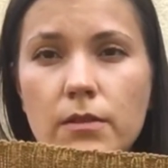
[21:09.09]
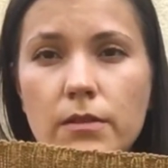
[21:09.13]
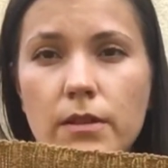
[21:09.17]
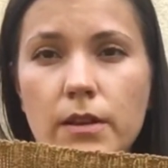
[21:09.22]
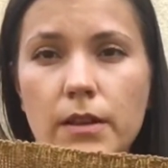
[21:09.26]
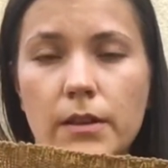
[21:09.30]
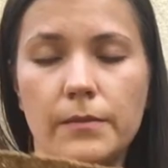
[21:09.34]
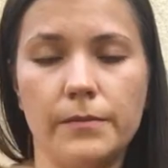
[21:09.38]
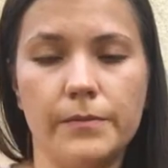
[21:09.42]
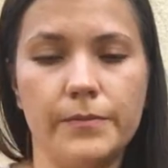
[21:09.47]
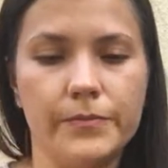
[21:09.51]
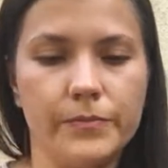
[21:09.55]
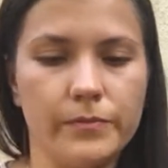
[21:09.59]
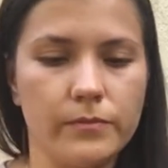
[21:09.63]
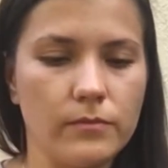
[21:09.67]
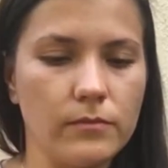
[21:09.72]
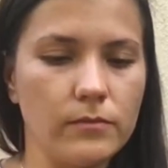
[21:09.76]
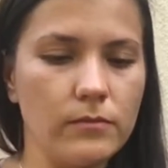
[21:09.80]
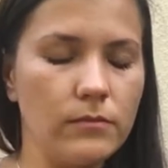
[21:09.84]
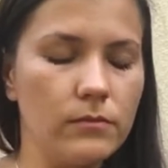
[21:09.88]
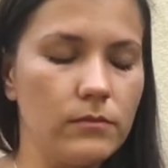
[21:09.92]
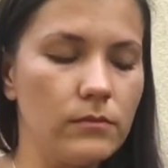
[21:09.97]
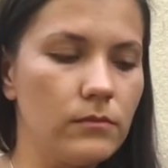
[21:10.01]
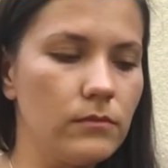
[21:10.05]
Then
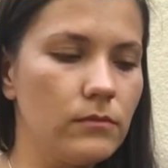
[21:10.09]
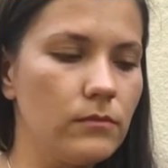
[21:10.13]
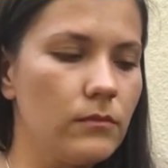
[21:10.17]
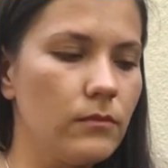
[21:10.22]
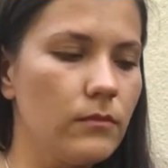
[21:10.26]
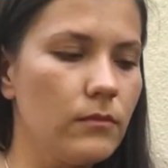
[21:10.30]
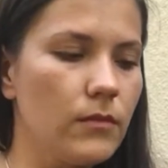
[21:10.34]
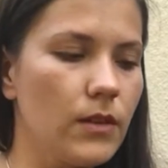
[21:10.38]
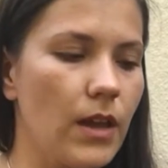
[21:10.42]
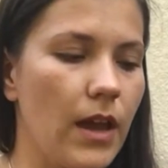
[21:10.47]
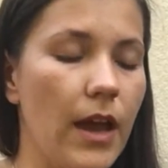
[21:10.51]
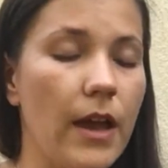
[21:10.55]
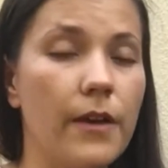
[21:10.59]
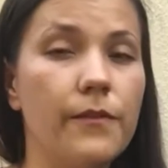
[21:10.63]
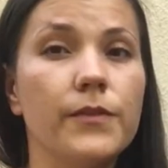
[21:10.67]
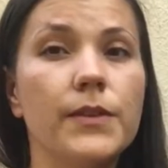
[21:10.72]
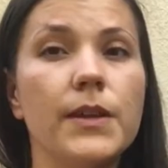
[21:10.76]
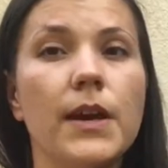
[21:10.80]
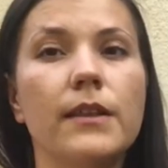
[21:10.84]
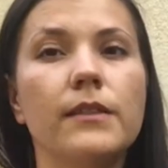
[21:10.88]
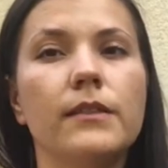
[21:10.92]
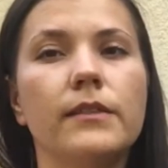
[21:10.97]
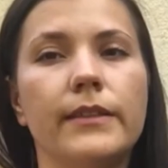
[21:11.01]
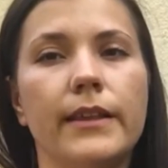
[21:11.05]
I've
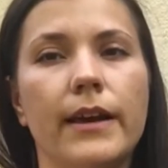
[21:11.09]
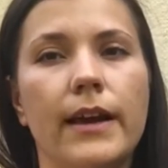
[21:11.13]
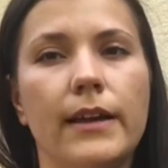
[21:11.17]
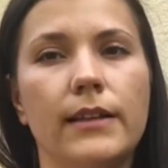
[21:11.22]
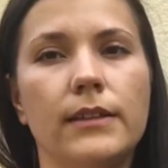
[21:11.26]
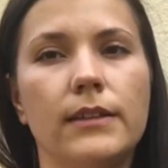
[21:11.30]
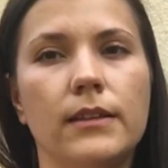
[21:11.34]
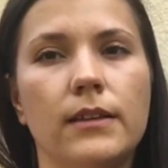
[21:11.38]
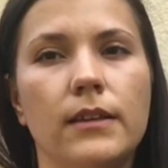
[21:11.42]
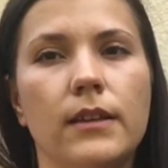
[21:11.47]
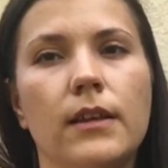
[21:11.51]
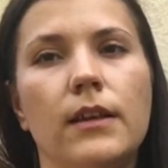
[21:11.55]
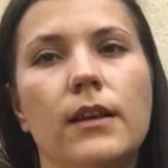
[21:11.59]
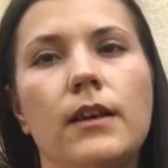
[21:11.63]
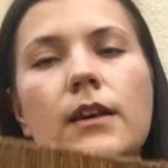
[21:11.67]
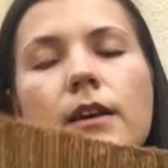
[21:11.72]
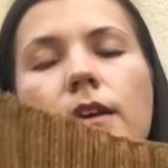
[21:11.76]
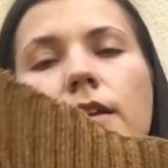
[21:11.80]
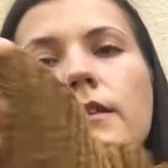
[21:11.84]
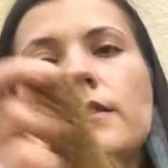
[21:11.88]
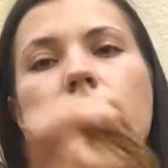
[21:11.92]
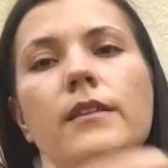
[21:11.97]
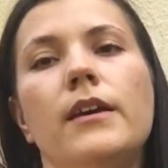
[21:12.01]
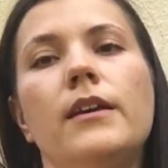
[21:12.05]
done that.
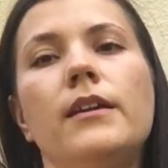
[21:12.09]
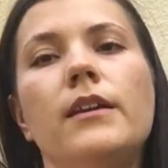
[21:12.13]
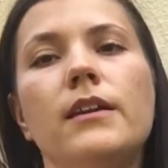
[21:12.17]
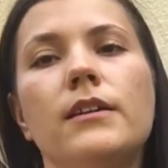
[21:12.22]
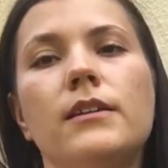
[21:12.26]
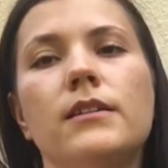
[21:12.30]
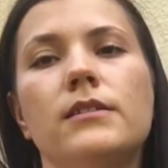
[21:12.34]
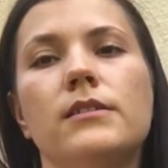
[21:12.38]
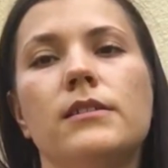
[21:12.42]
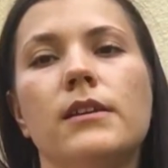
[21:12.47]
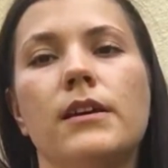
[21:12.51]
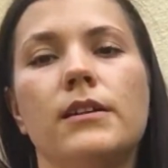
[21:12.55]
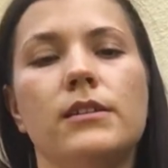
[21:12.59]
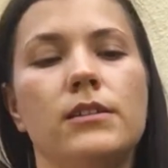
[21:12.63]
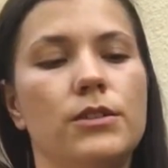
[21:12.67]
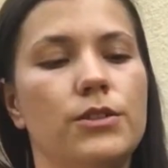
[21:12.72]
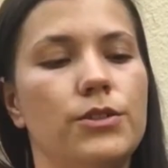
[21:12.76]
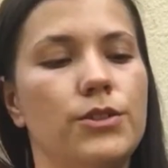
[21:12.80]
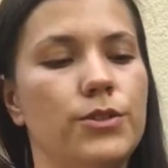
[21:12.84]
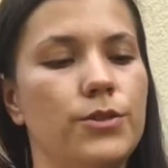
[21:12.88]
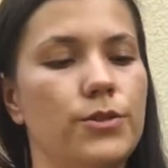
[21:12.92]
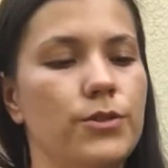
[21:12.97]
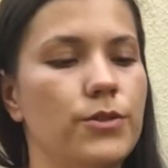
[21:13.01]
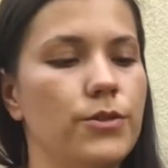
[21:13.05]
Then I
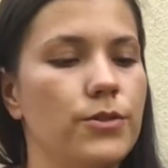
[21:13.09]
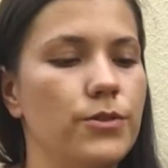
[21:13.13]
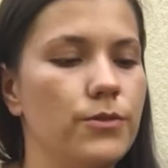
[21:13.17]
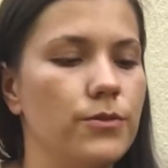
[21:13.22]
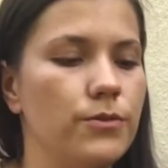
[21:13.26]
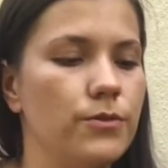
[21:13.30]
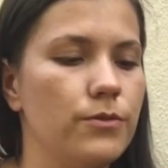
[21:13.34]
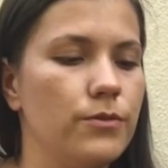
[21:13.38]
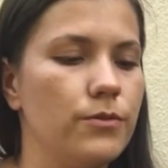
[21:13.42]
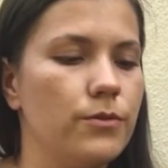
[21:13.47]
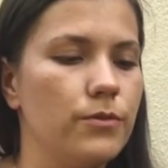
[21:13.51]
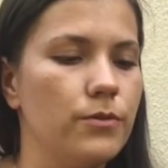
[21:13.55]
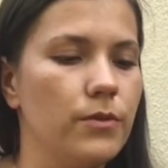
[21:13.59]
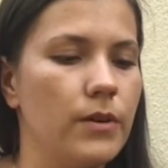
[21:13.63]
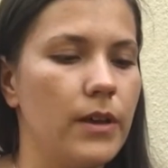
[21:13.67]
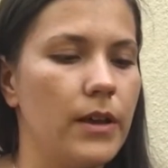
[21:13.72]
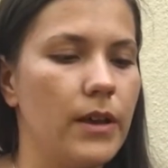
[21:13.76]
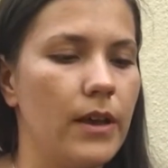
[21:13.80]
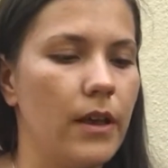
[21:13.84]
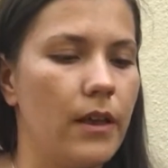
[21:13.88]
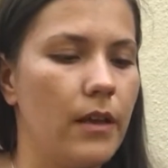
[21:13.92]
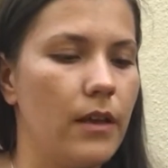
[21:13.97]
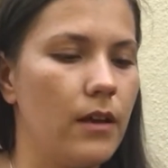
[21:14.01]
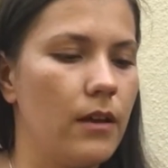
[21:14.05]
decided to do,
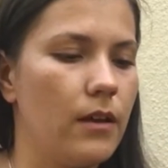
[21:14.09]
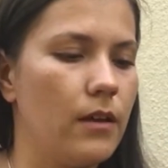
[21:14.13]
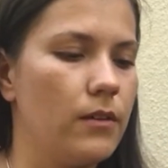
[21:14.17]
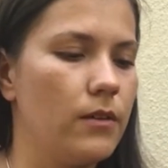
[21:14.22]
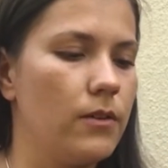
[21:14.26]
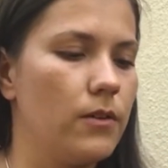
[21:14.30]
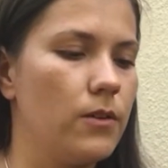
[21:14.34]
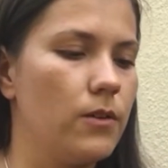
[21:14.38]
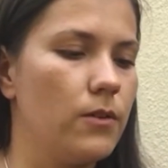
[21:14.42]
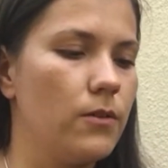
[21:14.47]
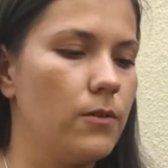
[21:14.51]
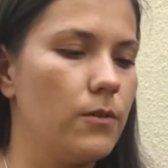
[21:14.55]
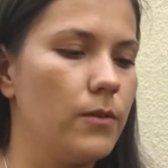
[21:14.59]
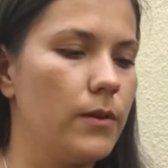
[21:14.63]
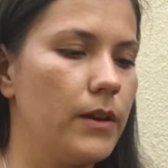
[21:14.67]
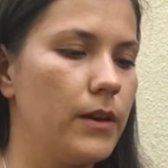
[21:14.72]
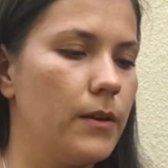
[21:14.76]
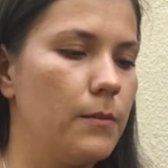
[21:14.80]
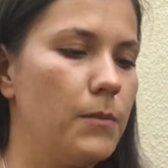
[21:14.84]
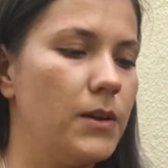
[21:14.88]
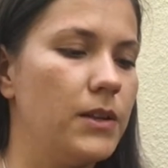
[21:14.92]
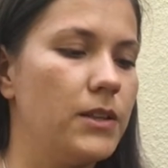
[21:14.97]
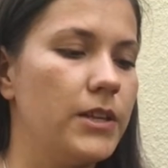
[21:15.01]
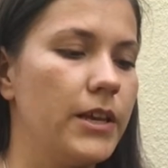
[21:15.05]
you know,
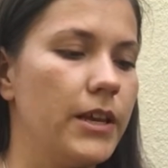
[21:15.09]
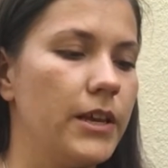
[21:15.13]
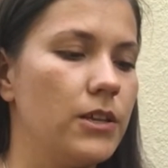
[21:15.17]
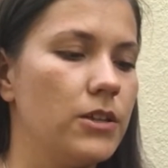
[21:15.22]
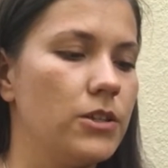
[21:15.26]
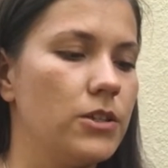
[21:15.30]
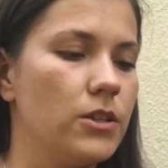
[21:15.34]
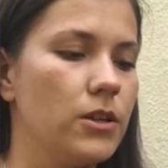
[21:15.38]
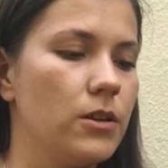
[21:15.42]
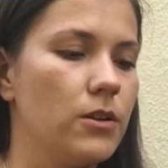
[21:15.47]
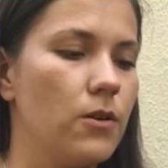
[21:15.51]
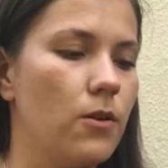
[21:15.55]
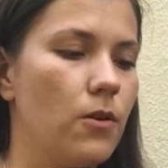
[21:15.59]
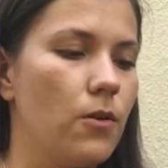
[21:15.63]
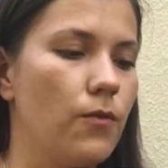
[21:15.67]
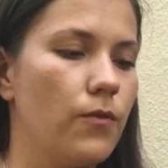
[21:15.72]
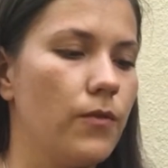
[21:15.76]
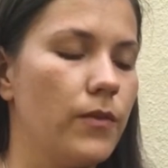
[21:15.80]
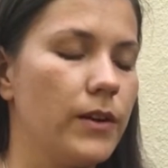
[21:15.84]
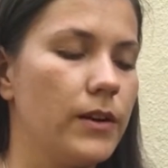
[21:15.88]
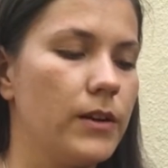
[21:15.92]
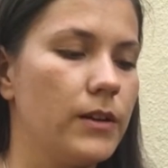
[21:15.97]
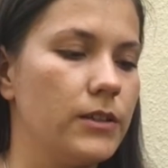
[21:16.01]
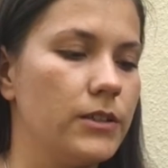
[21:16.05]
imitation
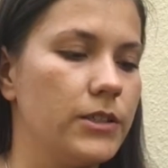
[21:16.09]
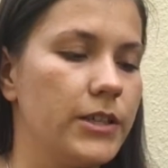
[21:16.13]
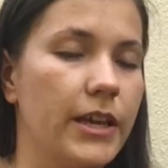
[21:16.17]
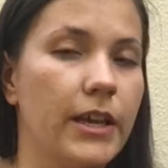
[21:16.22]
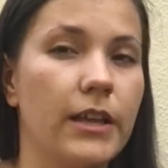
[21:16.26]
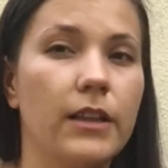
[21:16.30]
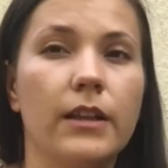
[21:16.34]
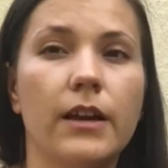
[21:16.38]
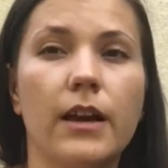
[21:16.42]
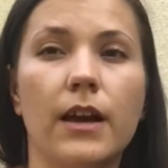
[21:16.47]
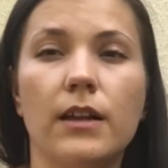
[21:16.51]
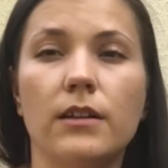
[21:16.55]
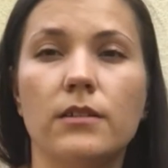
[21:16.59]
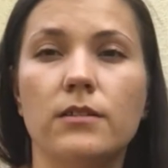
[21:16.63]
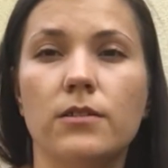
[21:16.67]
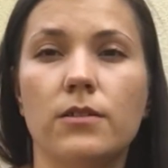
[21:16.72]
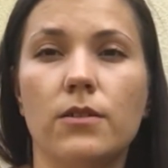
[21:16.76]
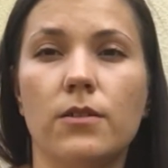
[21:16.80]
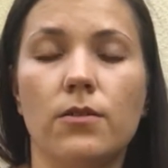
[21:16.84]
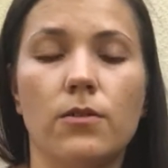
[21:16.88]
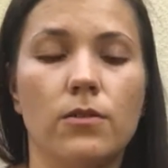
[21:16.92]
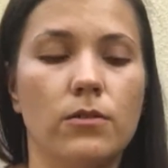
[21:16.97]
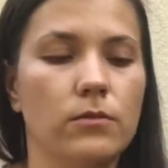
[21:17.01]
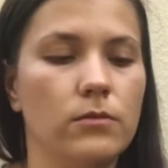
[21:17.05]
of a tail cast
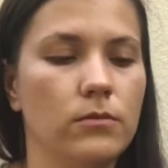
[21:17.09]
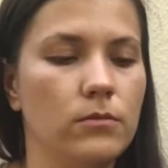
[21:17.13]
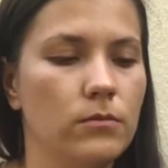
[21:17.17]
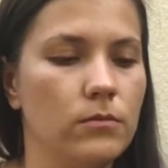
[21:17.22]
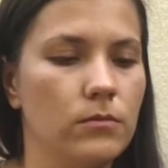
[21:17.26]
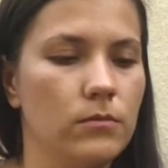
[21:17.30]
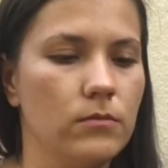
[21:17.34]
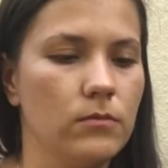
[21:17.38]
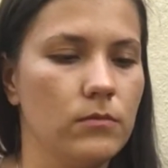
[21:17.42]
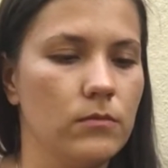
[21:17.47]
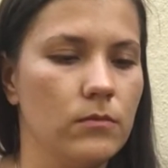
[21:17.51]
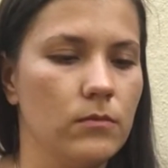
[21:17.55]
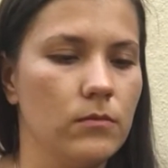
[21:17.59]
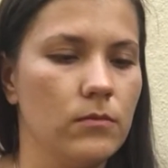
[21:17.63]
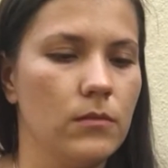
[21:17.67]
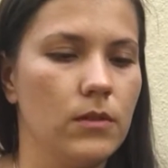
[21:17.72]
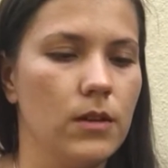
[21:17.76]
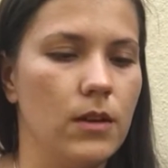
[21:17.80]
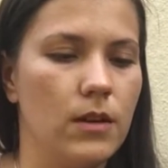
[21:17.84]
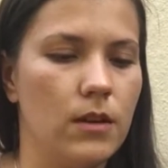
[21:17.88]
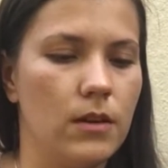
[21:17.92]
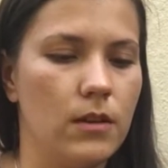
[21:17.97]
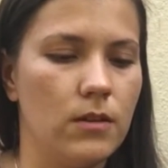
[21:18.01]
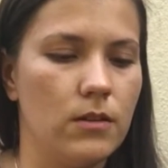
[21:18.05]
on,
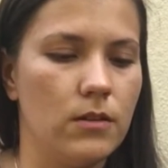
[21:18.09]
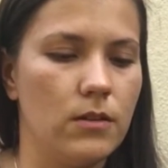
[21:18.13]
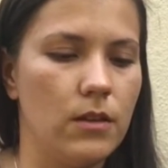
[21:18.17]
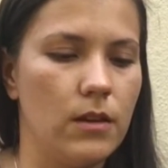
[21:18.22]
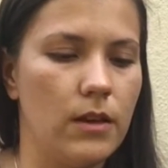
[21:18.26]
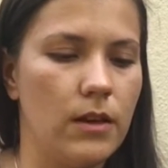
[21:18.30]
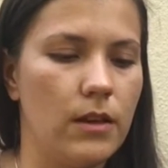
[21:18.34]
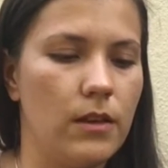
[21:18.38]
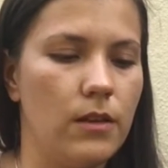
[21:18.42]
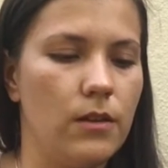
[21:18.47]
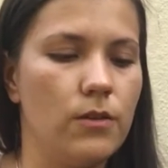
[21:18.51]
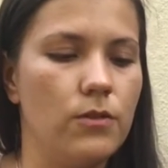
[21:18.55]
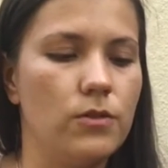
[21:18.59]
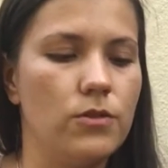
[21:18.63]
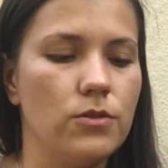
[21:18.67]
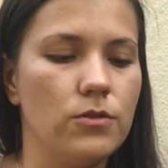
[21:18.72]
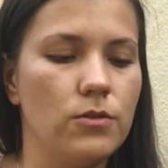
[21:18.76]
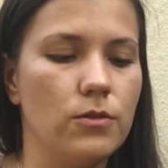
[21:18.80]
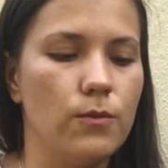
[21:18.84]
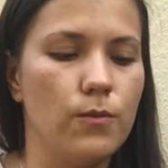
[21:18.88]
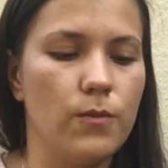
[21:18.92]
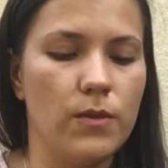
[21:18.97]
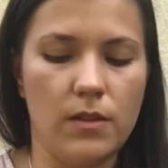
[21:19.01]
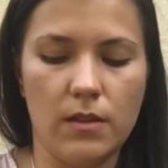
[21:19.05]
and you do
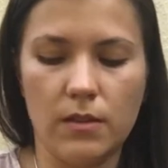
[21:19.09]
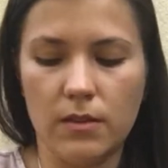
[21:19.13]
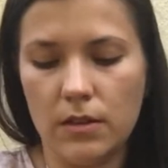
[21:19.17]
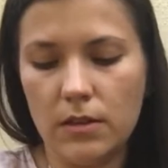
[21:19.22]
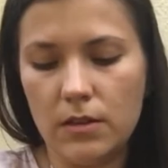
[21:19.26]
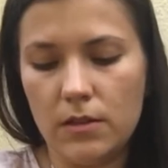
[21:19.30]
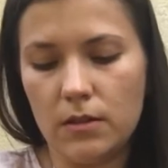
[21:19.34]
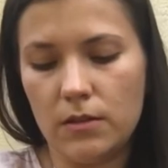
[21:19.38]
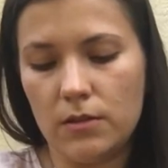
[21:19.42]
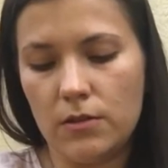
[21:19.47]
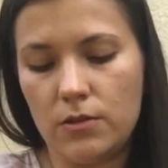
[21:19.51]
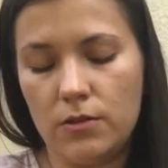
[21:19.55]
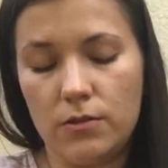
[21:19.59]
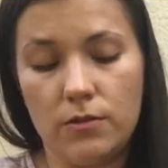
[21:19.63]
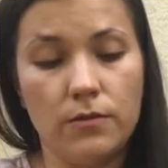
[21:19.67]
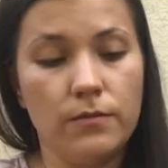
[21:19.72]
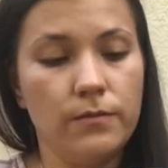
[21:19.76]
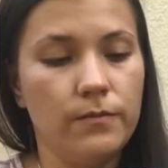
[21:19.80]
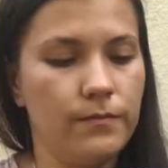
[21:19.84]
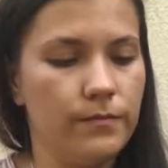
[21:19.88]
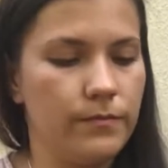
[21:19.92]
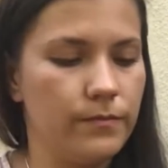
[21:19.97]
it with the needle too.